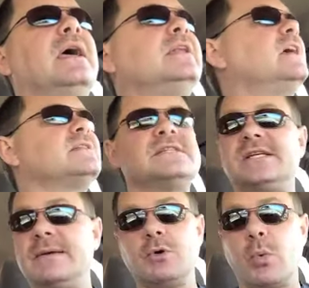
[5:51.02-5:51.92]
It doesn't
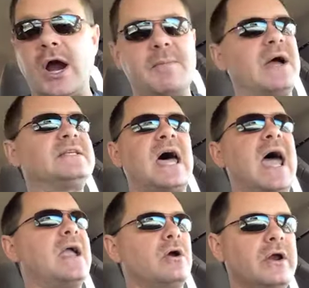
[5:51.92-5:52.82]
seem to wear my
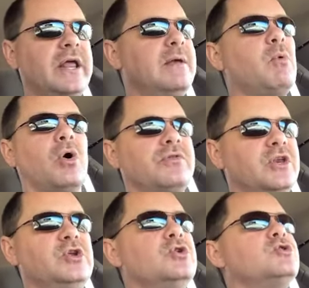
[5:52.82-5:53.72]
tire any more
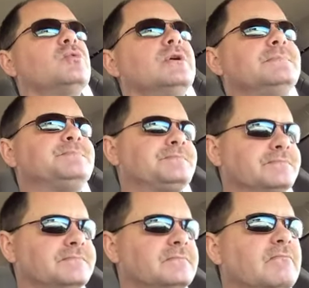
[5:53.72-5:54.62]
than usual.
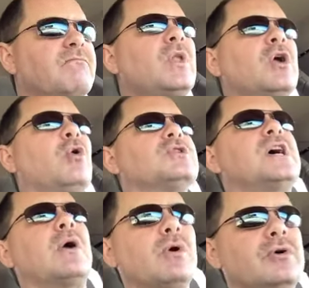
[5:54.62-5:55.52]
Of course,
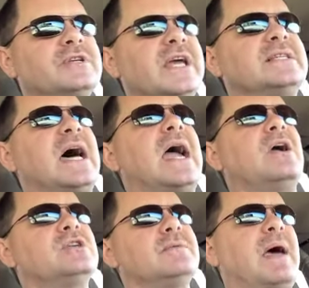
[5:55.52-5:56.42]
I rotate
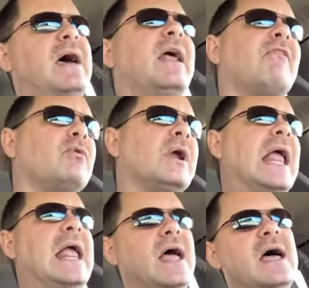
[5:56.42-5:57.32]
tires about
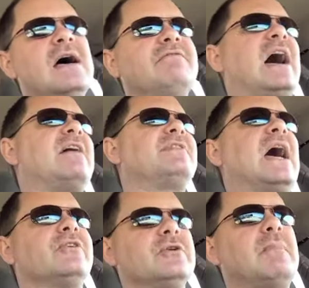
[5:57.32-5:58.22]
every
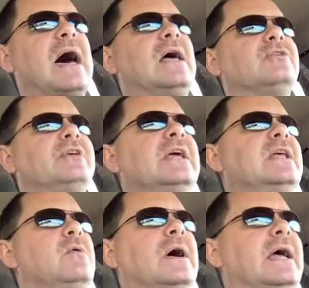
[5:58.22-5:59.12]
5,000 miles
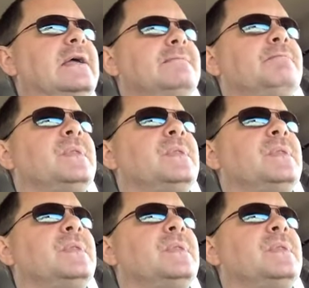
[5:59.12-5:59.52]
anyway.